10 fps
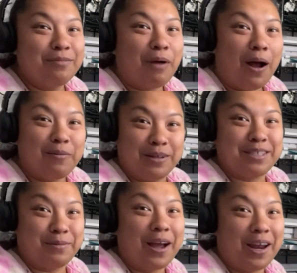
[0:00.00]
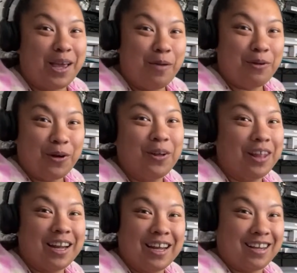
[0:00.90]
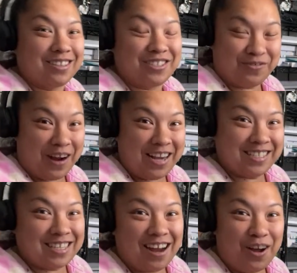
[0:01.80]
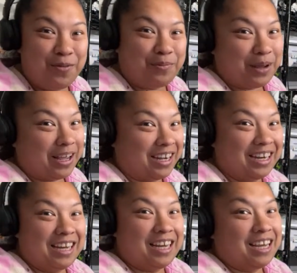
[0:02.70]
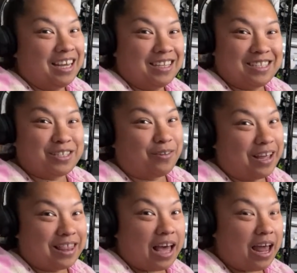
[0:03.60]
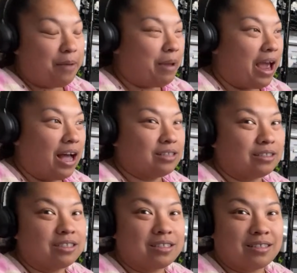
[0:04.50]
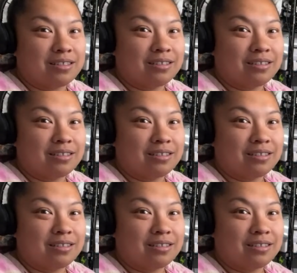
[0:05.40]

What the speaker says: probably some kind of chemical that like dries it out, but just go like that, and my hands are just